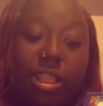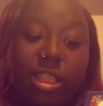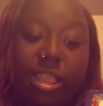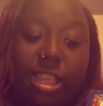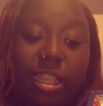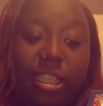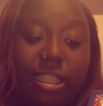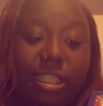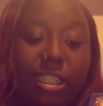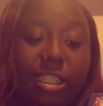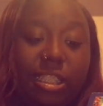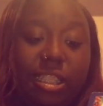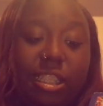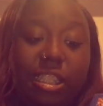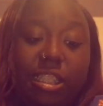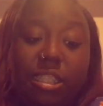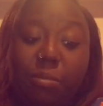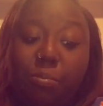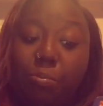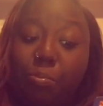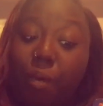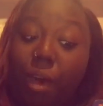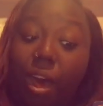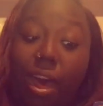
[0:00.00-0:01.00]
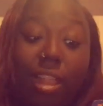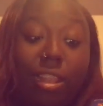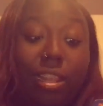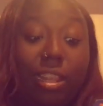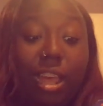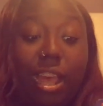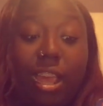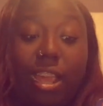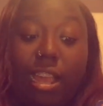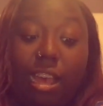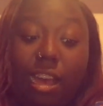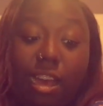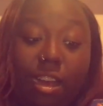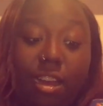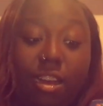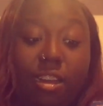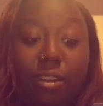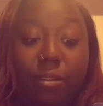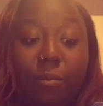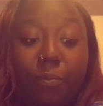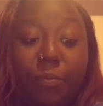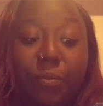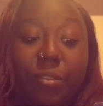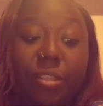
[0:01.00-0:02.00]
This is the spotlight
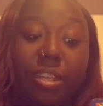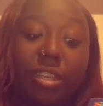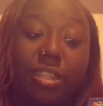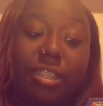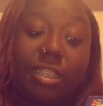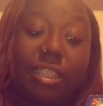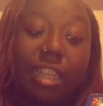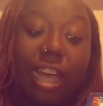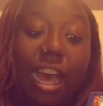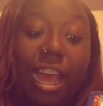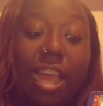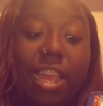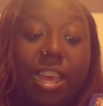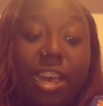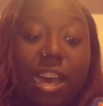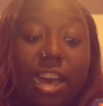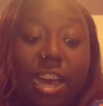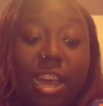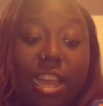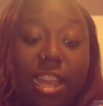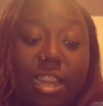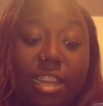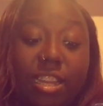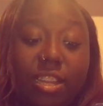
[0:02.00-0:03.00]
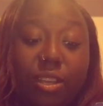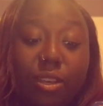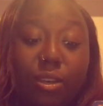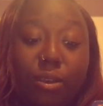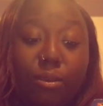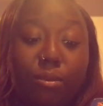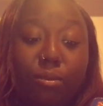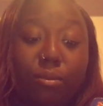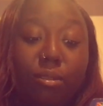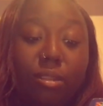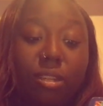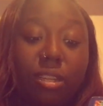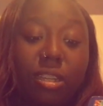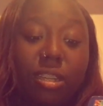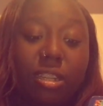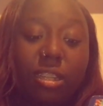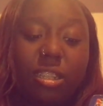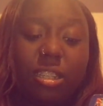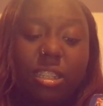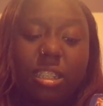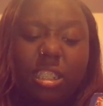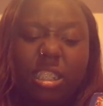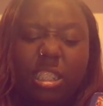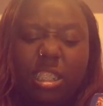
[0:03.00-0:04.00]
on um, Saya Endo
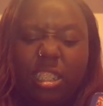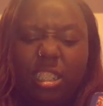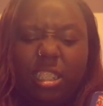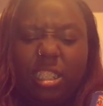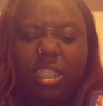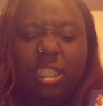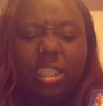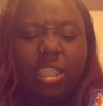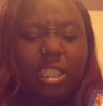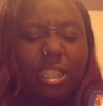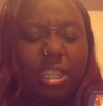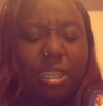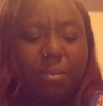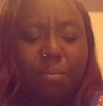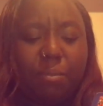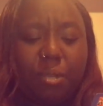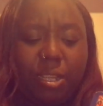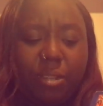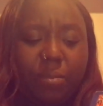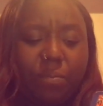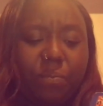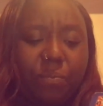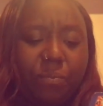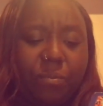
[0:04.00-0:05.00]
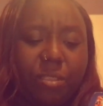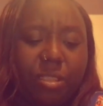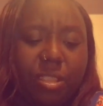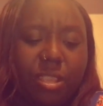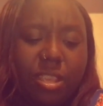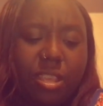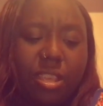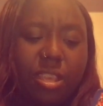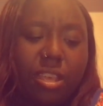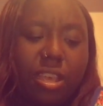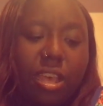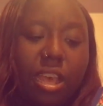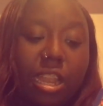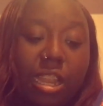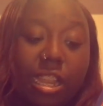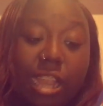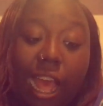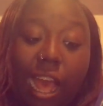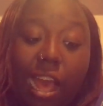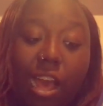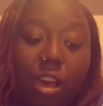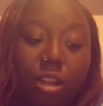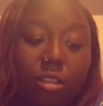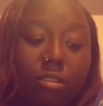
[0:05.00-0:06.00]
Shashimi.
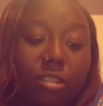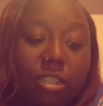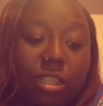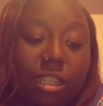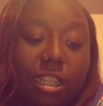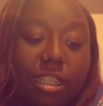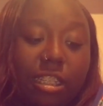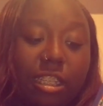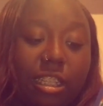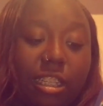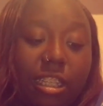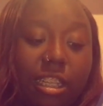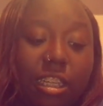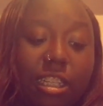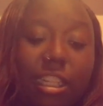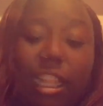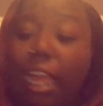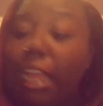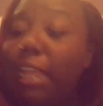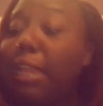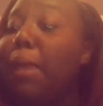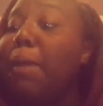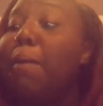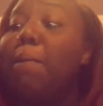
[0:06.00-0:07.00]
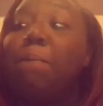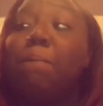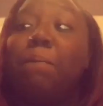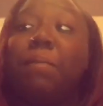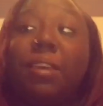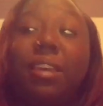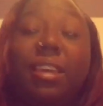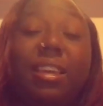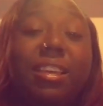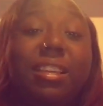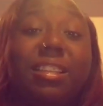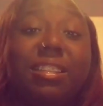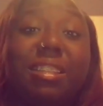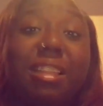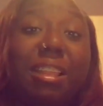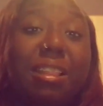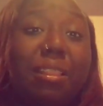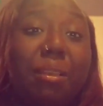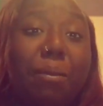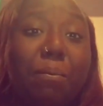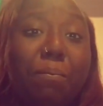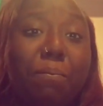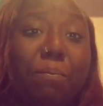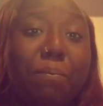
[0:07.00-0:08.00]
Not only does it look like peas
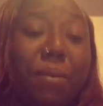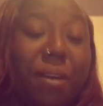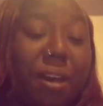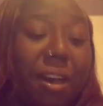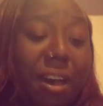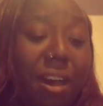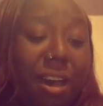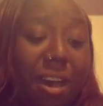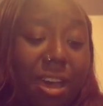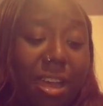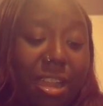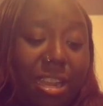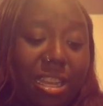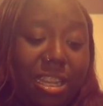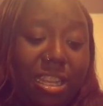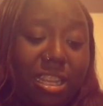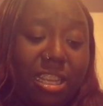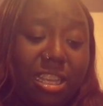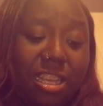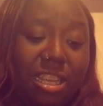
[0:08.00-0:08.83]
in the pod,